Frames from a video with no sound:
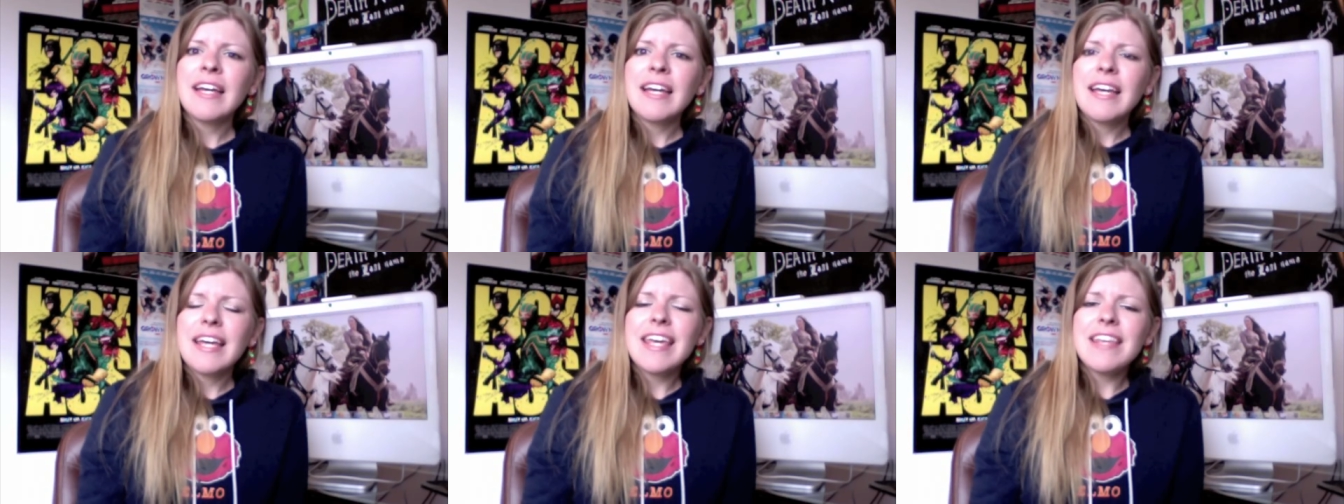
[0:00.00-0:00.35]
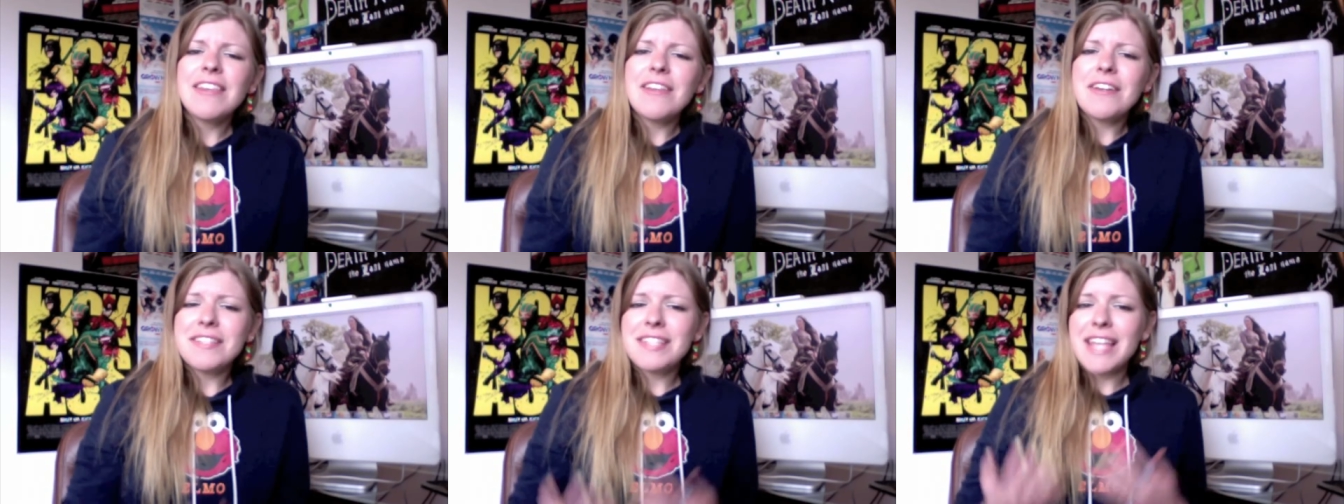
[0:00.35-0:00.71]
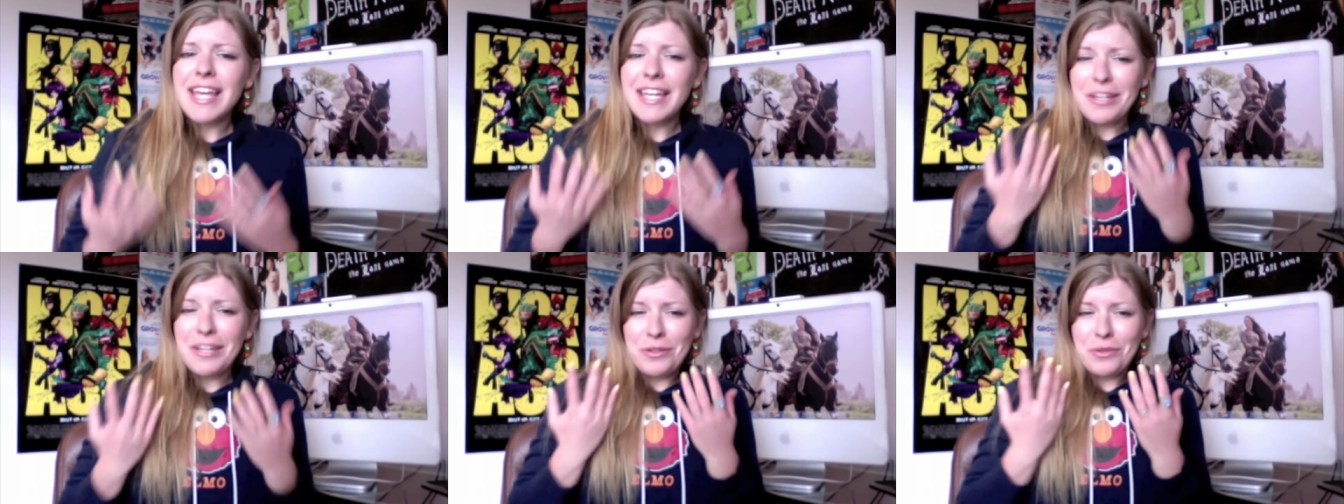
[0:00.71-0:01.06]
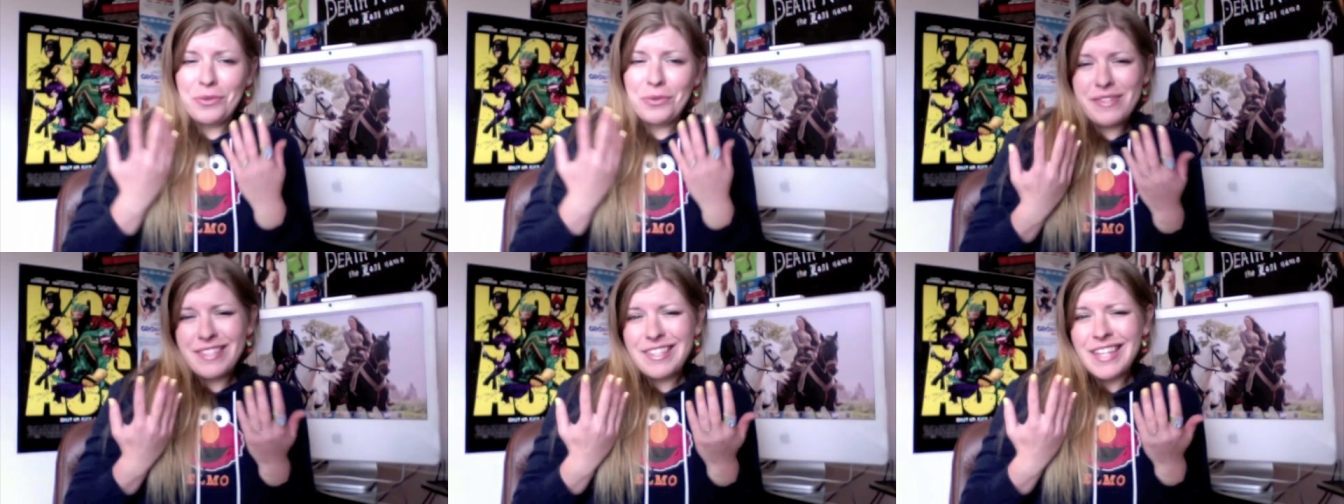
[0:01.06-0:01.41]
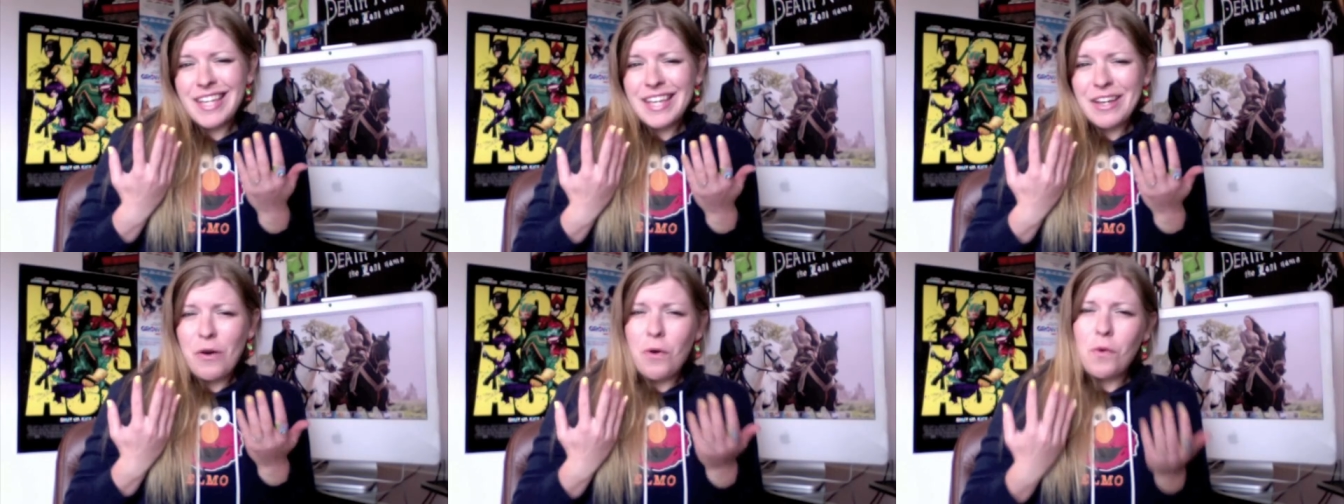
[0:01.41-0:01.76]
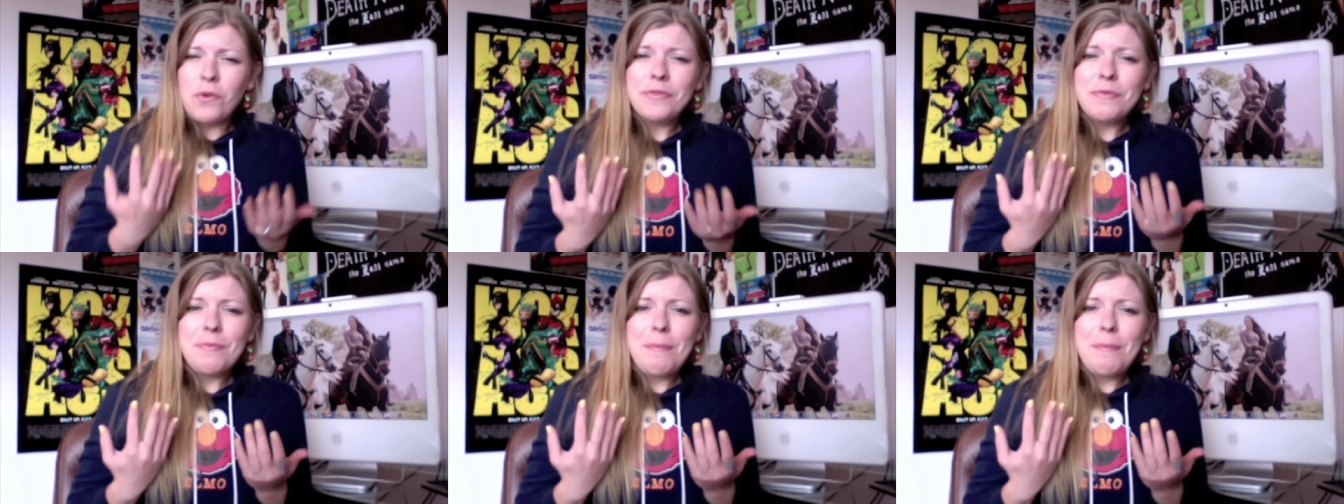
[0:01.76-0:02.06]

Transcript: He looks like a grisly old